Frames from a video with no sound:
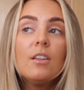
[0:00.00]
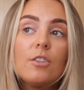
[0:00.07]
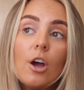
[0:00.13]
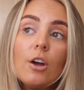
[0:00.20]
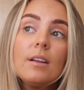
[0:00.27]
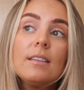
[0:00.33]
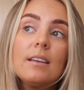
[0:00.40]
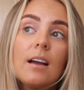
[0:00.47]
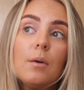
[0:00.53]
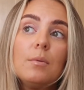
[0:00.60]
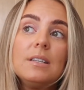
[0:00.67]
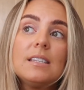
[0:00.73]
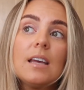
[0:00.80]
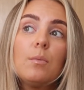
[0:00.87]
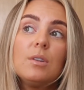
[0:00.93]
The only thing I
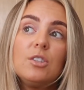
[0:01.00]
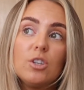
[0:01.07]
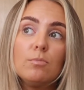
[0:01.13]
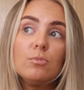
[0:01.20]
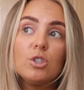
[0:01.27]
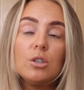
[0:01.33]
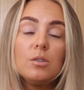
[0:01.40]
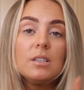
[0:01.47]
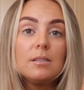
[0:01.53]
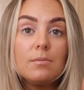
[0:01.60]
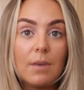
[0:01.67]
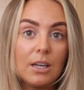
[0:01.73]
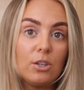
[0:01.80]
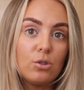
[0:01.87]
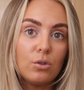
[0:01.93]
would say with gym shoes is
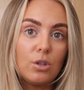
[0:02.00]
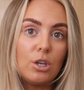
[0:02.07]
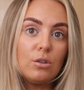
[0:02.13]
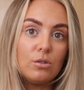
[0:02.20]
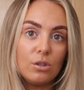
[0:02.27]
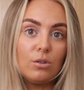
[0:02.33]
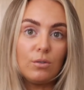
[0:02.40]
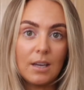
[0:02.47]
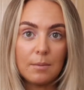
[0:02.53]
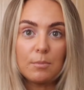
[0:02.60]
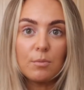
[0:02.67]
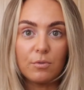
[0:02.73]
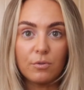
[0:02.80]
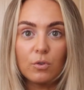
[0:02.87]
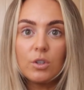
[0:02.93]
make sure that you do keep
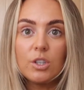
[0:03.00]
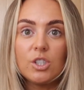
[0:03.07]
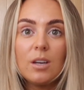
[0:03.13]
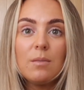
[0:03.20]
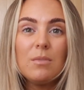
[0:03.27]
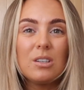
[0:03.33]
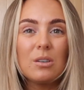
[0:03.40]
them for the gym.